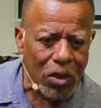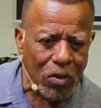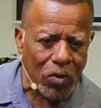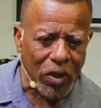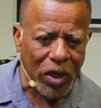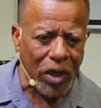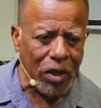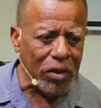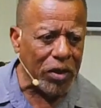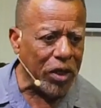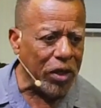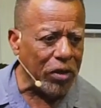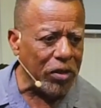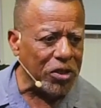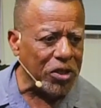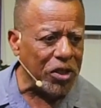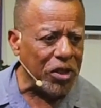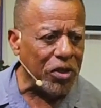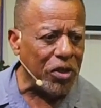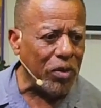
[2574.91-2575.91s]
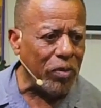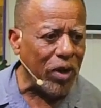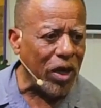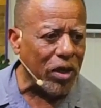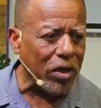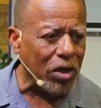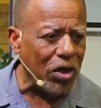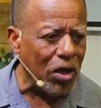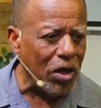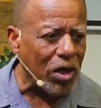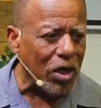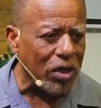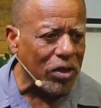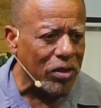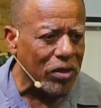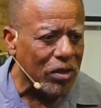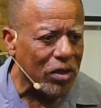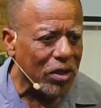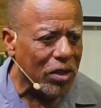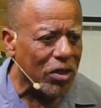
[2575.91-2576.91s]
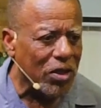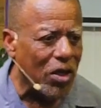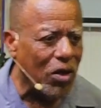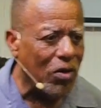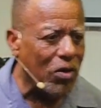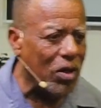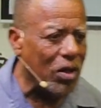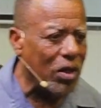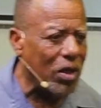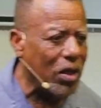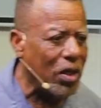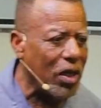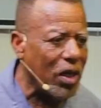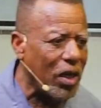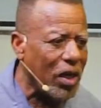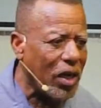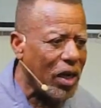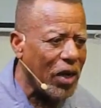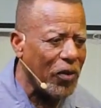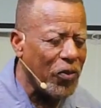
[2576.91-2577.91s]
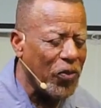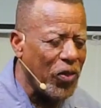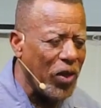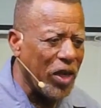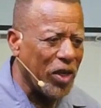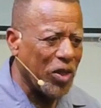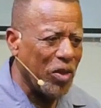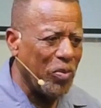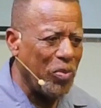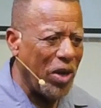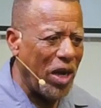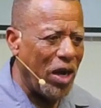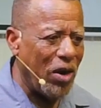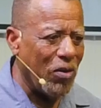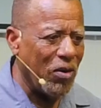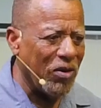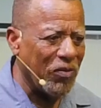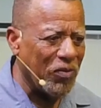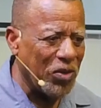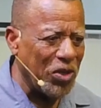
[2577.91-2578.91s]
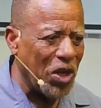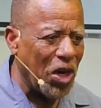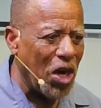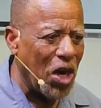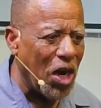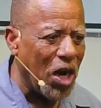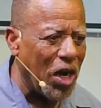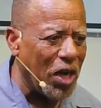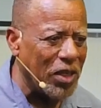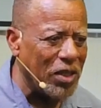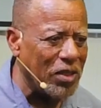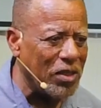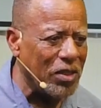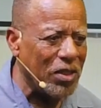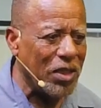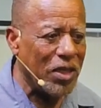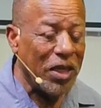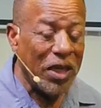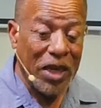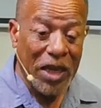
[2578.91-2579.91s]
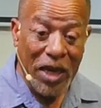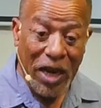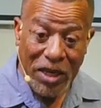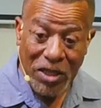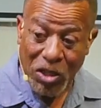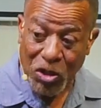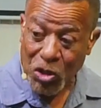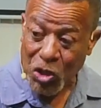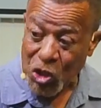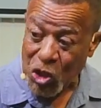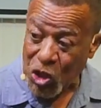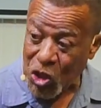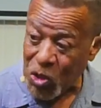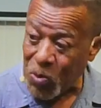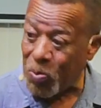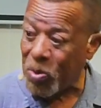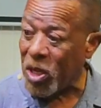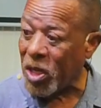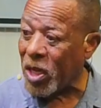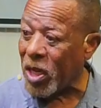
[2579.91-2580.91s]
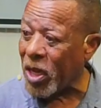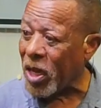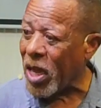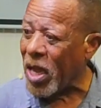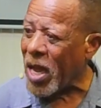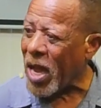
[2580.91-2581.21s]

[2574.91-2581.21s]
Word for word: Well, he or she, they're about gone. No, I thank the power of God and I start speaking.